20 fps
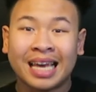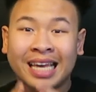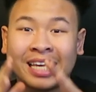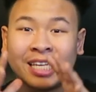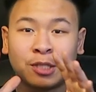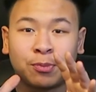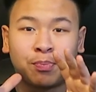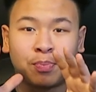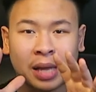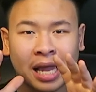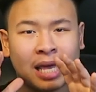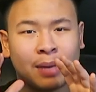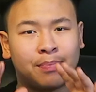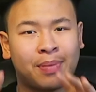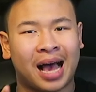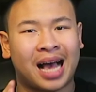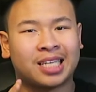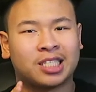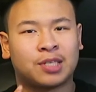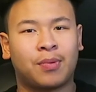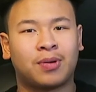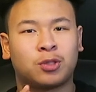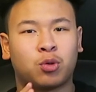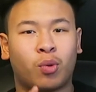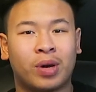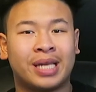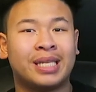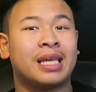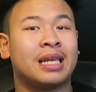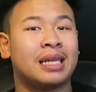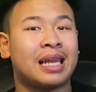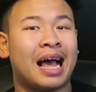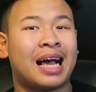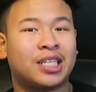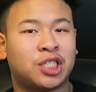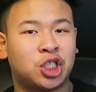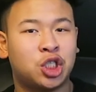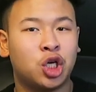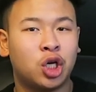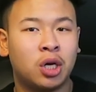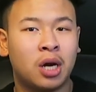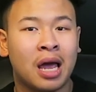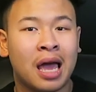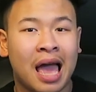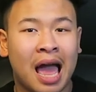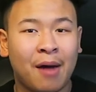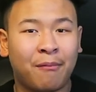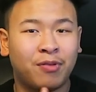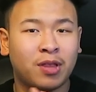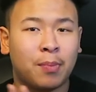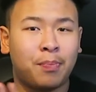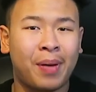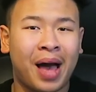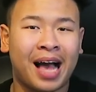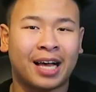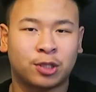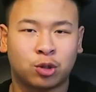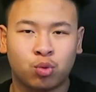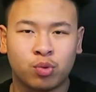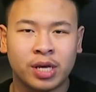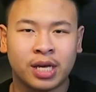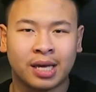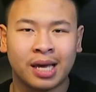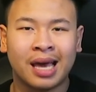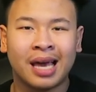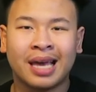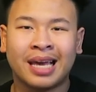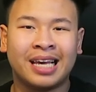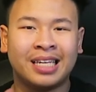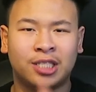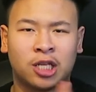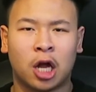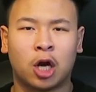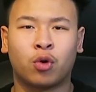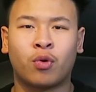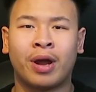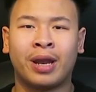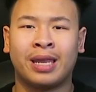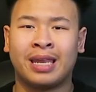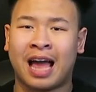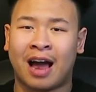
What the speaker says: He's playing basketball to what he did last year, and for the past week, he's done great.